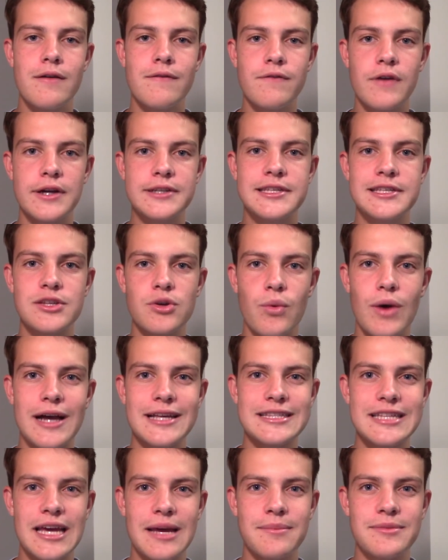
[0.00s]
versus a
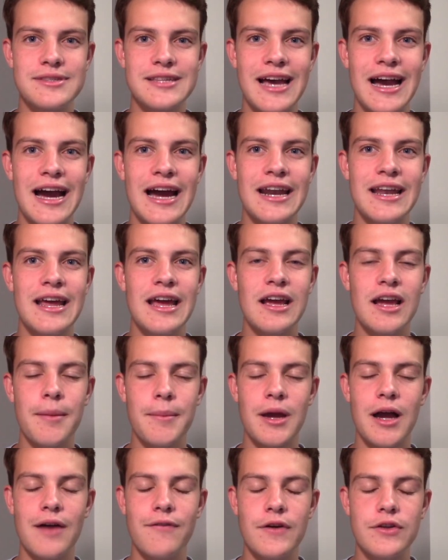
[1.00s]
West Ham side
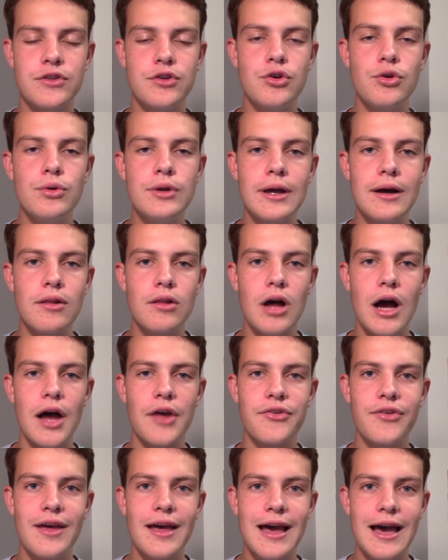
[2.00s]
coming off a 2-0
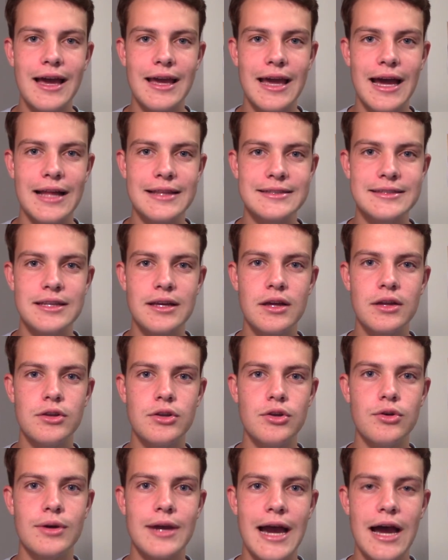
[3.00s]
loss against
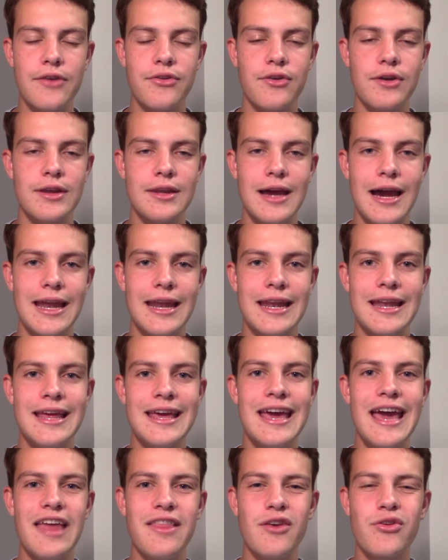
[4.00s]
Newcastle United,
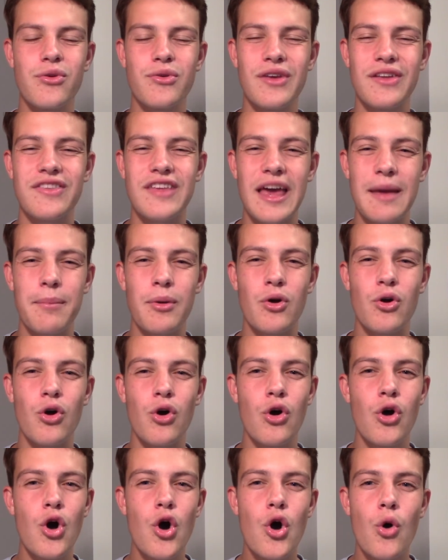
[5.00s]
and this was a
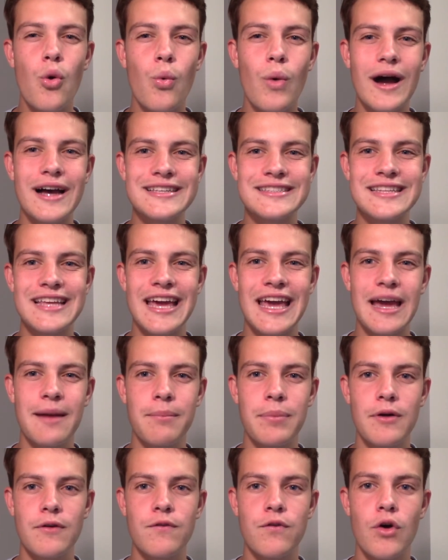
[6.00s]
typical West
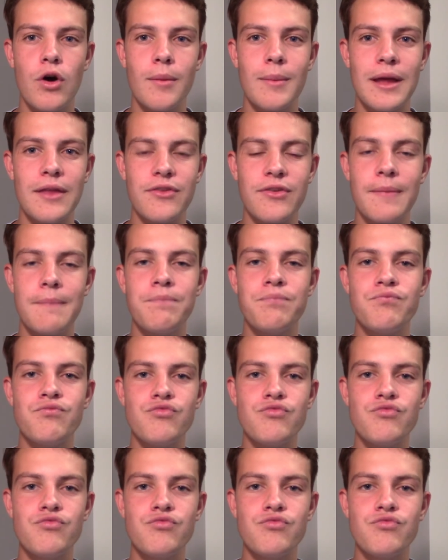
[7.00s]
Ham performance.